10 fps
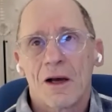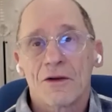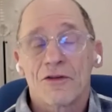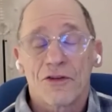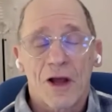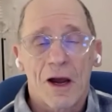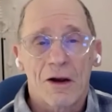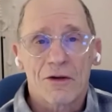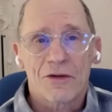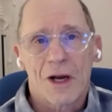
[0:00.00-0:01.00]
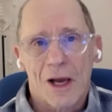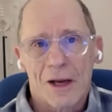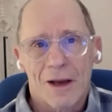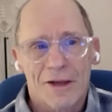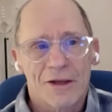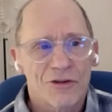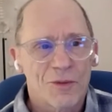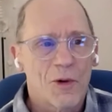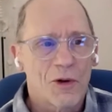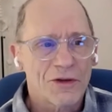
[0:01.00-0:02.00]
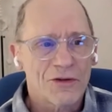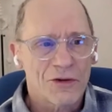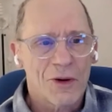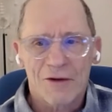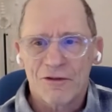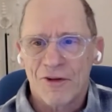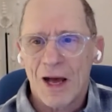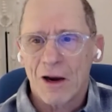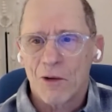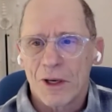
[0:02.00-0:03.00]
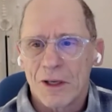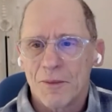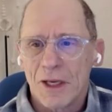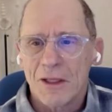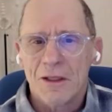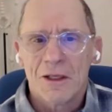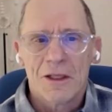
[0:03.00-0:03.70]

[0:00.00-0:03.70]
stars, and I like sports, so I follow it a bit,